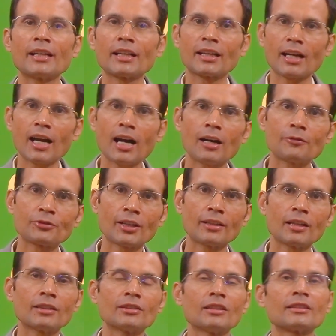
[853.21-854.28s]
and graphs
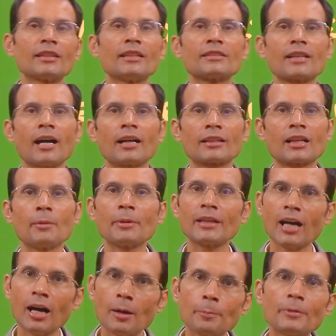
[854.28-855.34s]
and other things are
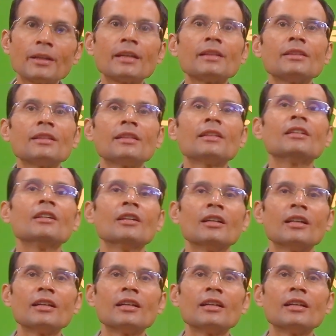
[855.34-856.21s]
coming up in the